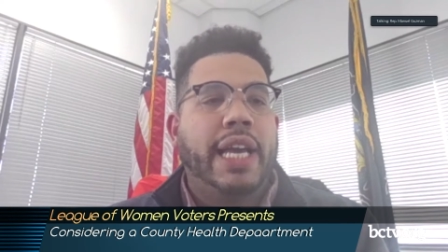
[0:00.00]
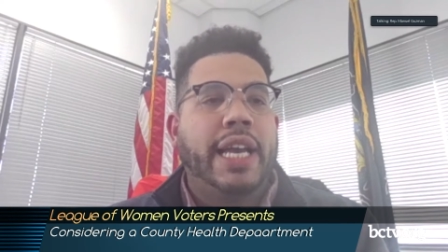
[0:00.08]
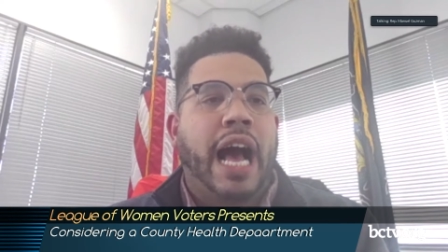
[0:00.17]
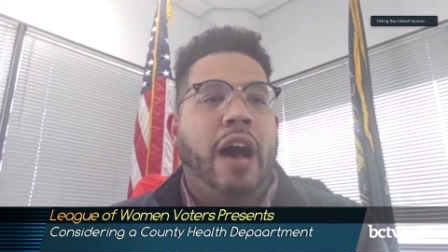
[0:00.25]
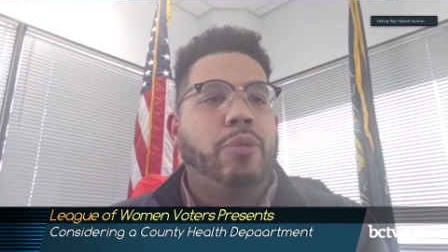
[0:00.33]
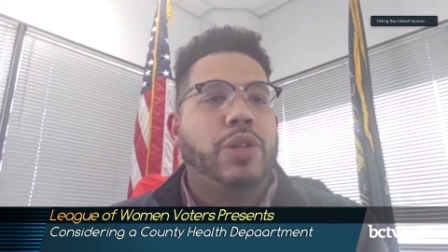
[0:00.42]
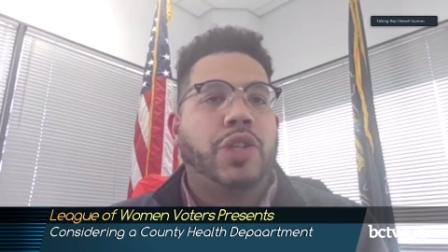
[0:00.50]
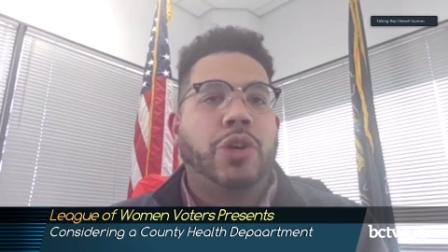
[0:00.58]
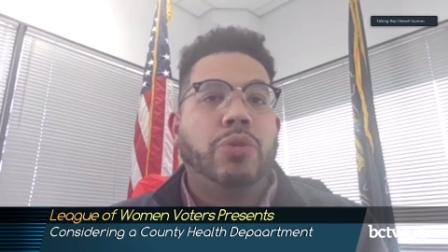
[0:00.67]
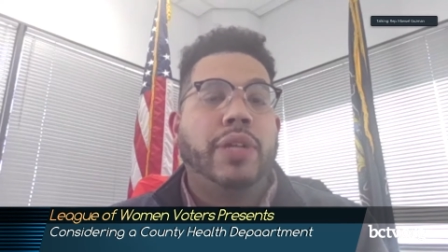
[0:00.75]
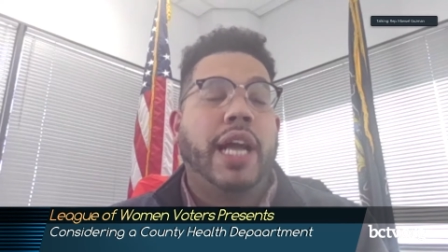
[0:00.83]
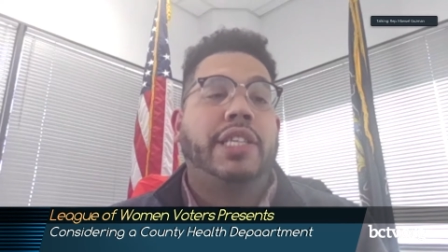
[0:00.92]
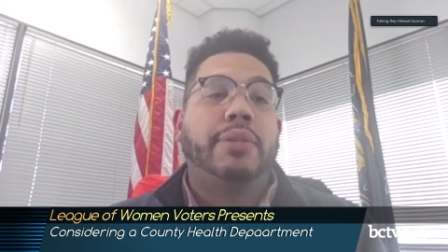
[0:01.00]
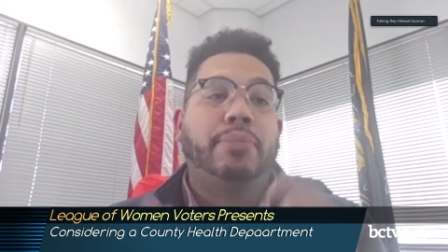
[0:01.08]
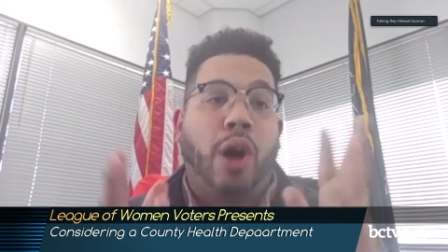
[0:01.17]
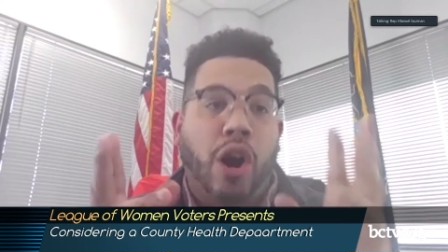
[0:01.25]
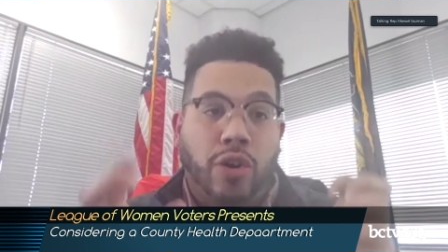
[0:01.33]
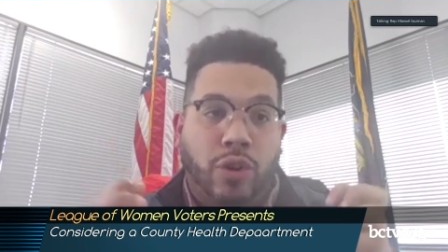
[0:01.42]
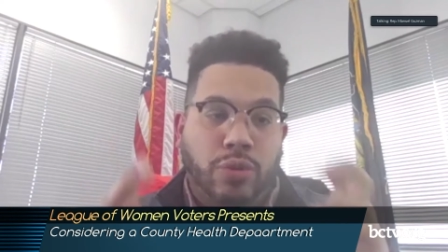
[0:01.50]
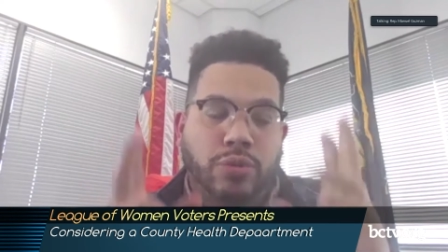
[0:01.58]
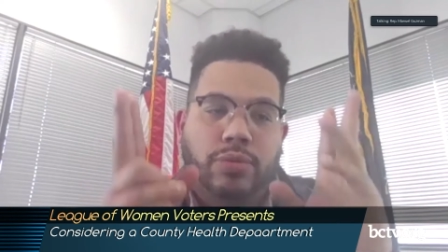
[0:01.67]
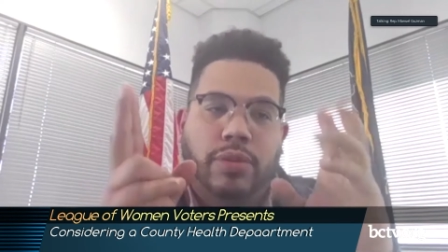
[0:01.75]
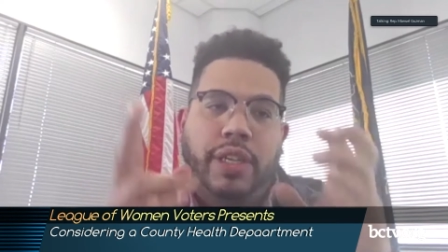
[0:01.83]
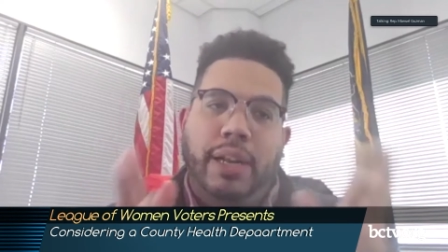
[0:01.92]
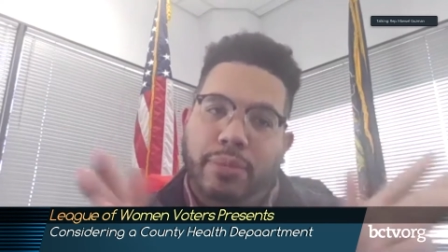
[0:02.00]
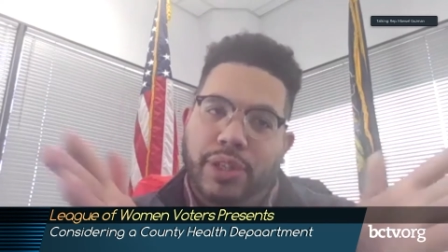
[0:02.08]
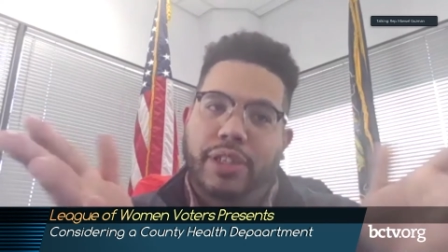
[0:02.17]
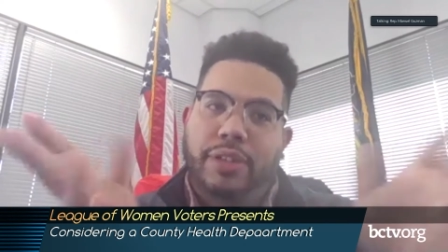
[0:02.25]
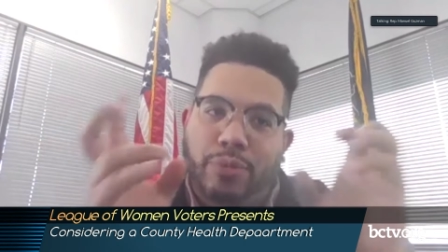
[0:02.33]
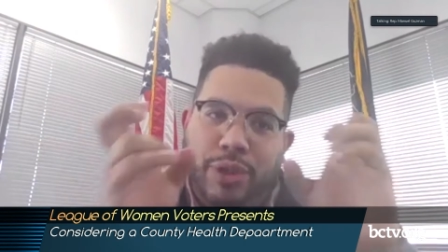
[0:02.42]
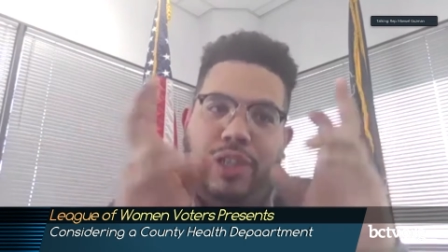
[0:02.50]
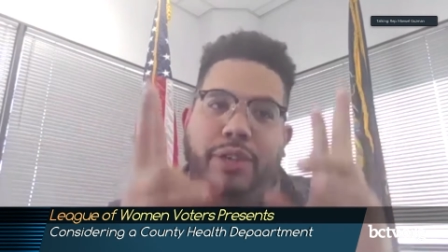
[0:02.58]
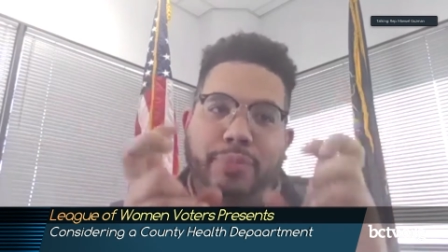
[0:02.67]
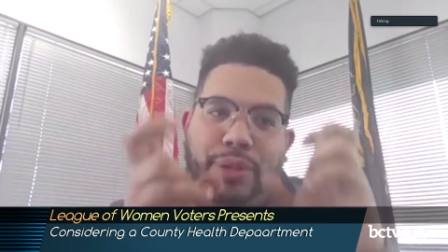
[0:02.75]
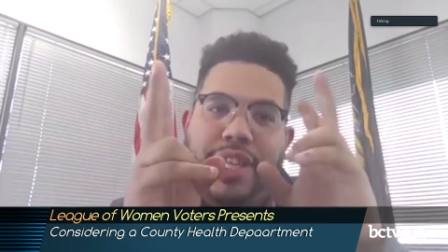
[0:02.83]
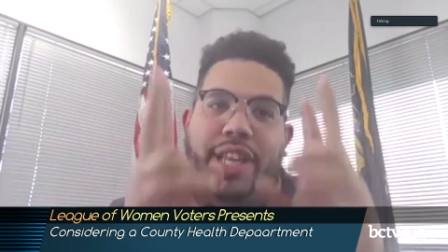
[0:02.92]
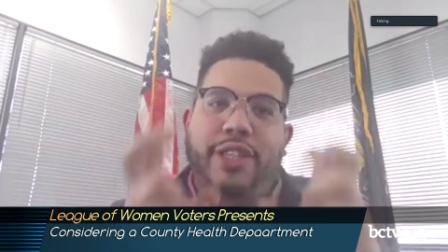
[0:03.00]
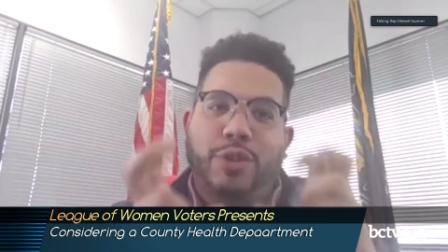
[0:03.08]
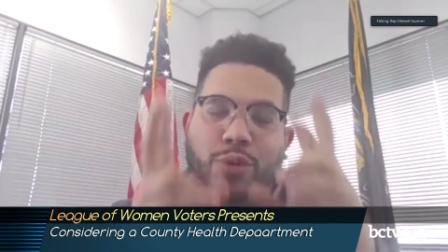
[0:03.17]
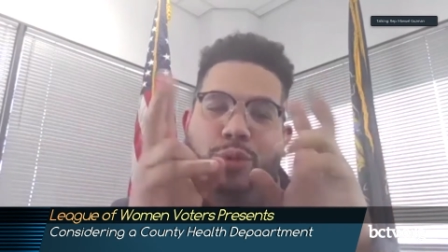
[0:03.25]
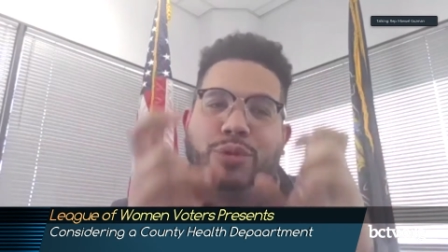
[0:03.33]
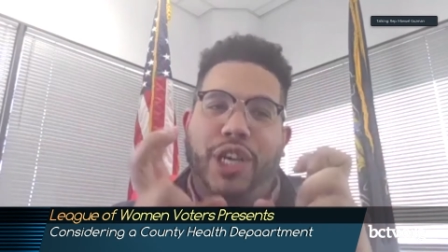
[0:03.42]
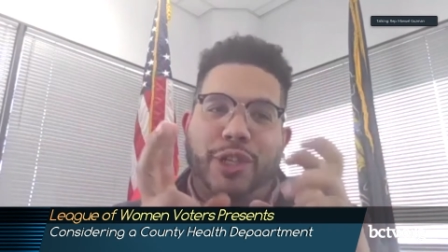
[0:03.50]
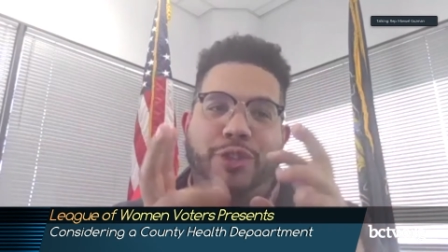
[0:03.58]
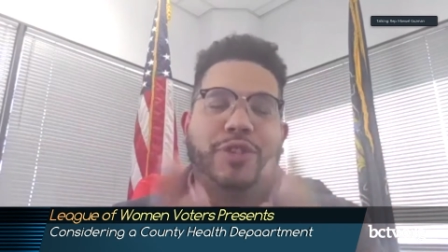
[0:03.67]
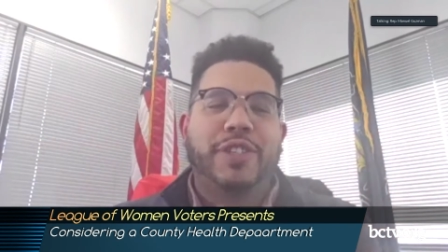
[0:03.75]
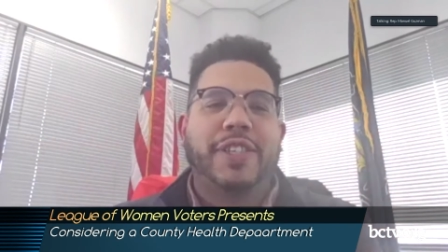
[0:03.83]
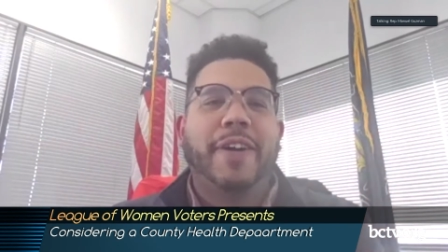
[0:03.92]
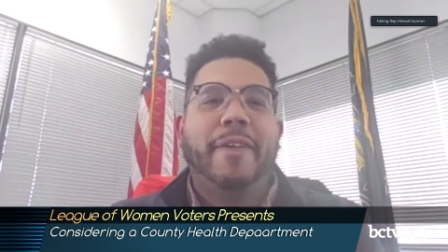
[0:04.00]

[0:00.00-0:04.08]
And I was told that tomorrow, and I'm gonna we're gonna put that into quotations.